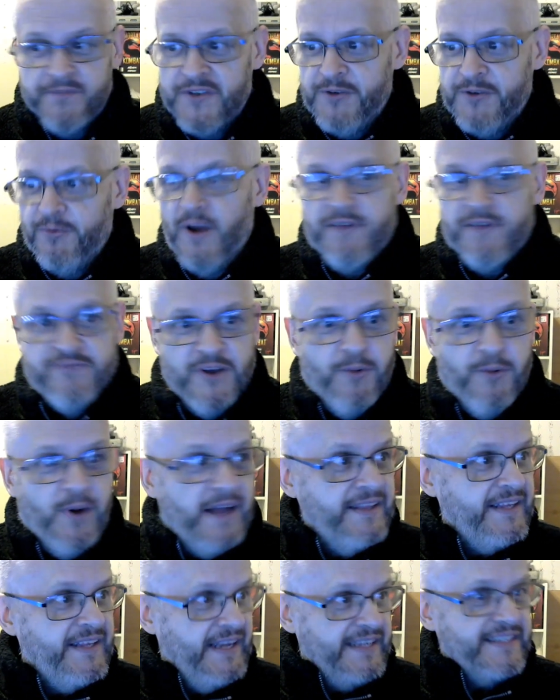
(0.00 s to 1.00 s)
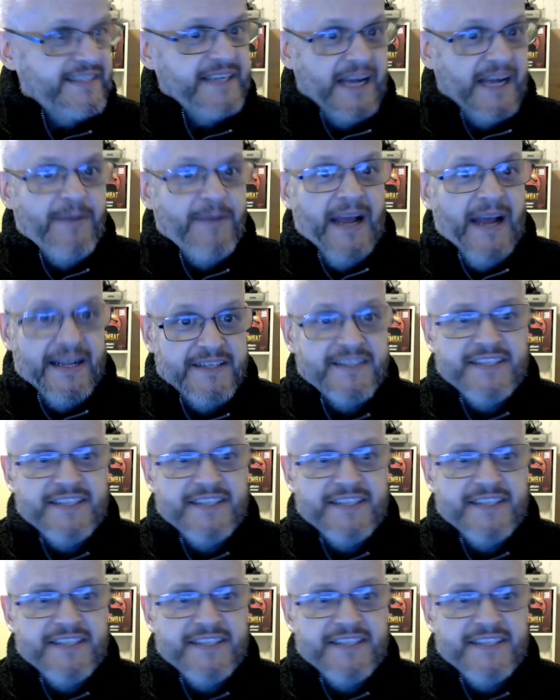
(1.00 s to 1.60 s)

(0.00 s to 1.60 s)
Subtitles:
to everyone that has come out